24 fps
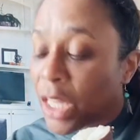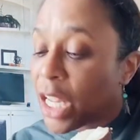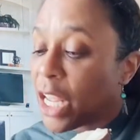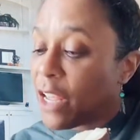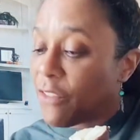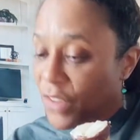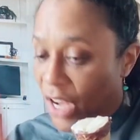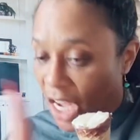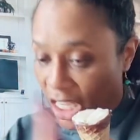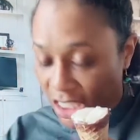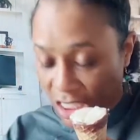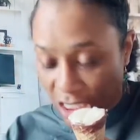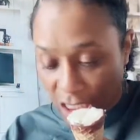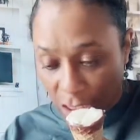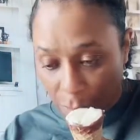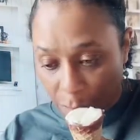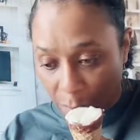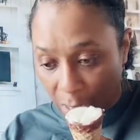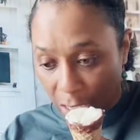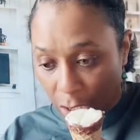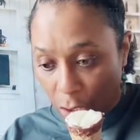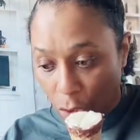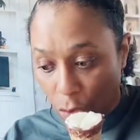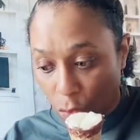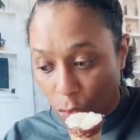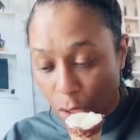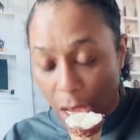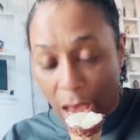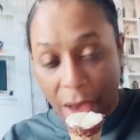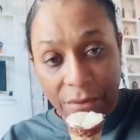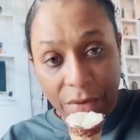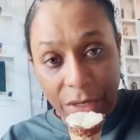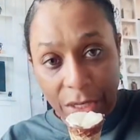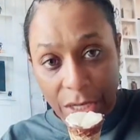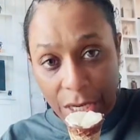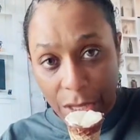If I suspect you
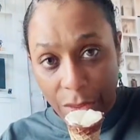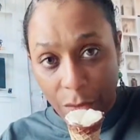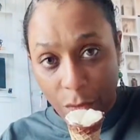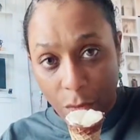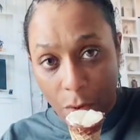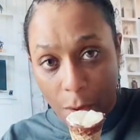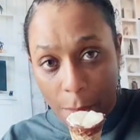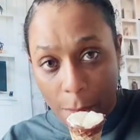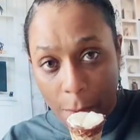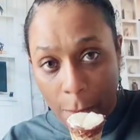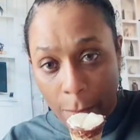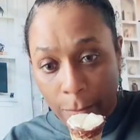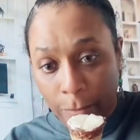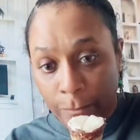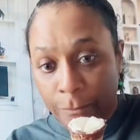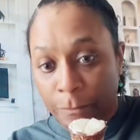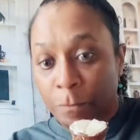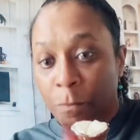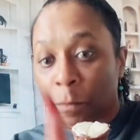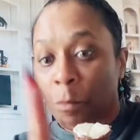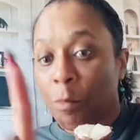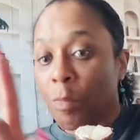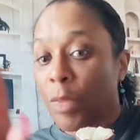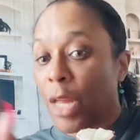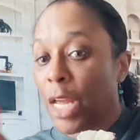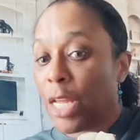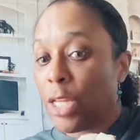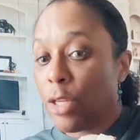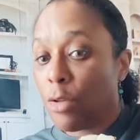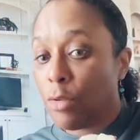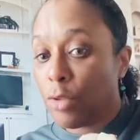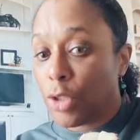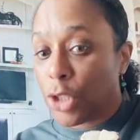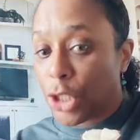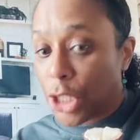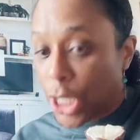have another woman and
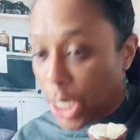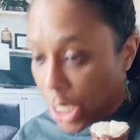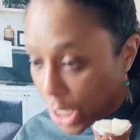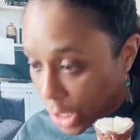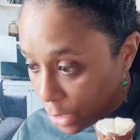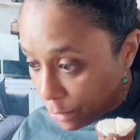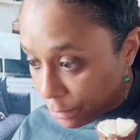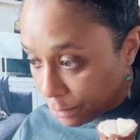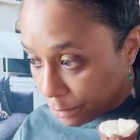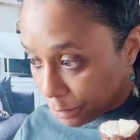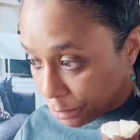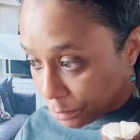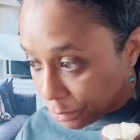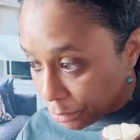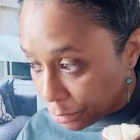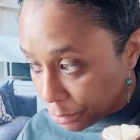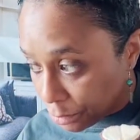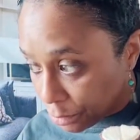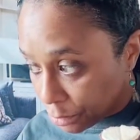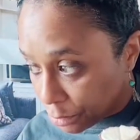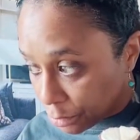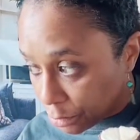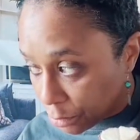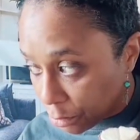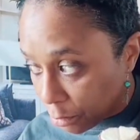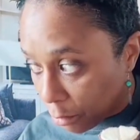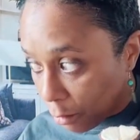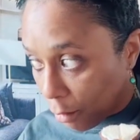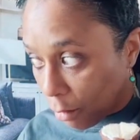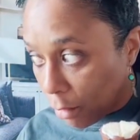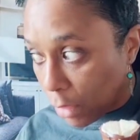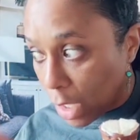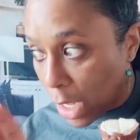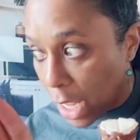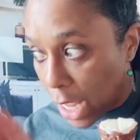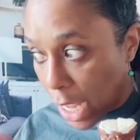you cheating
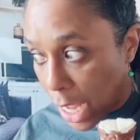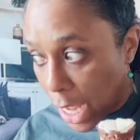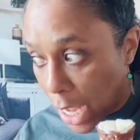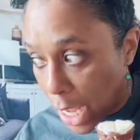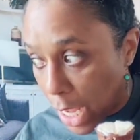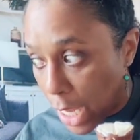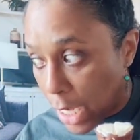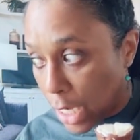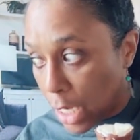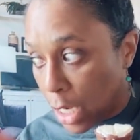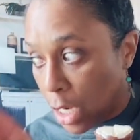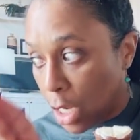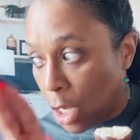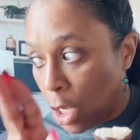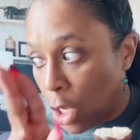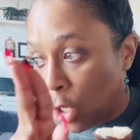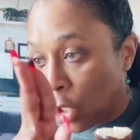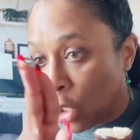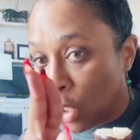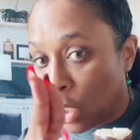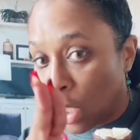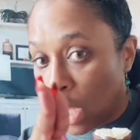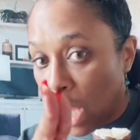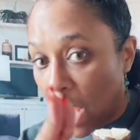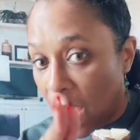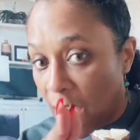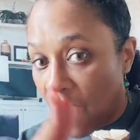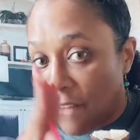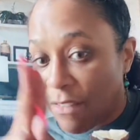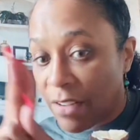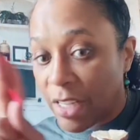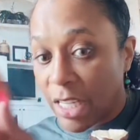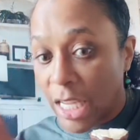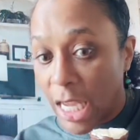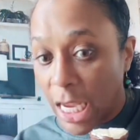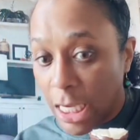and
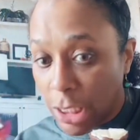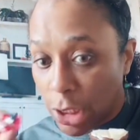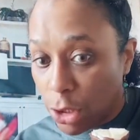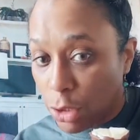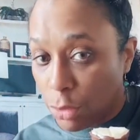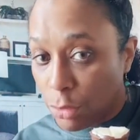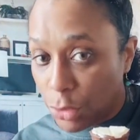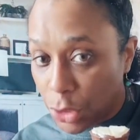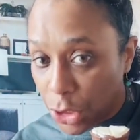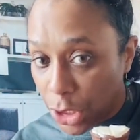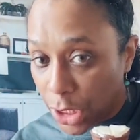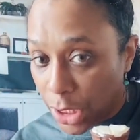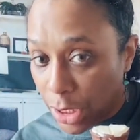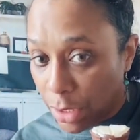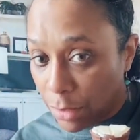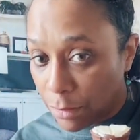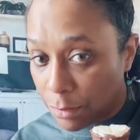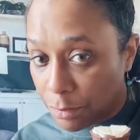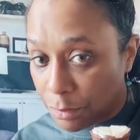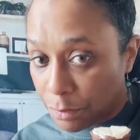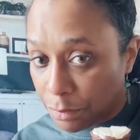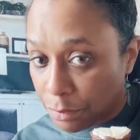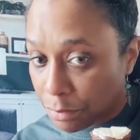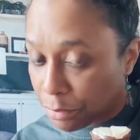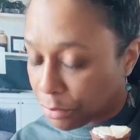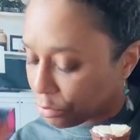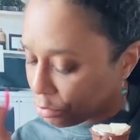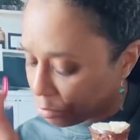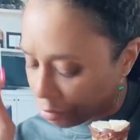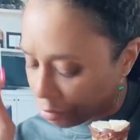I catch you cheating,